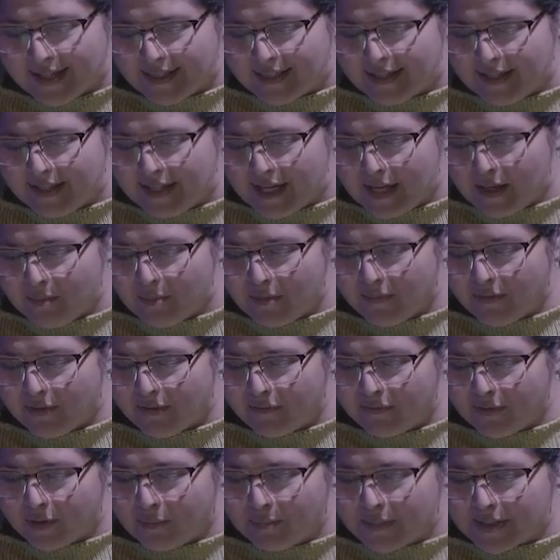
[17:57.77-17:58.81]
The name of the
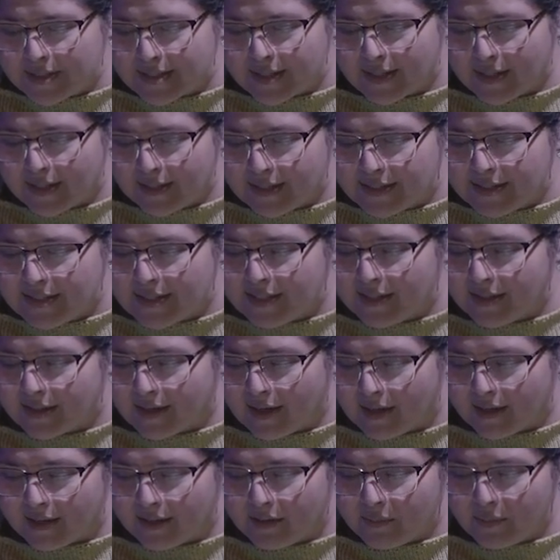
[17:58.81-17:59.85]
film is Kalaji
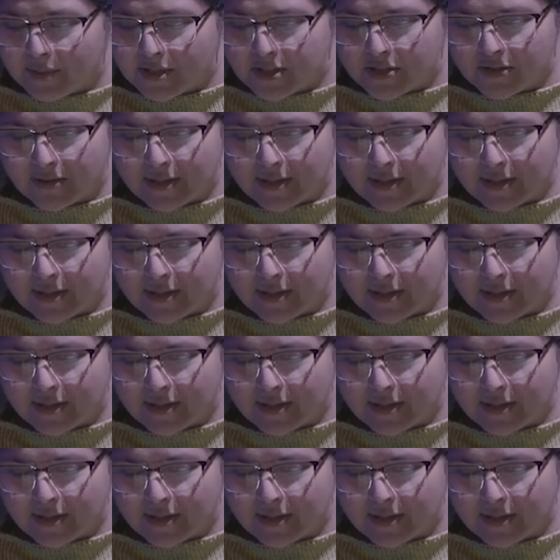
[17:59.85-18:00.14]
Nagara, which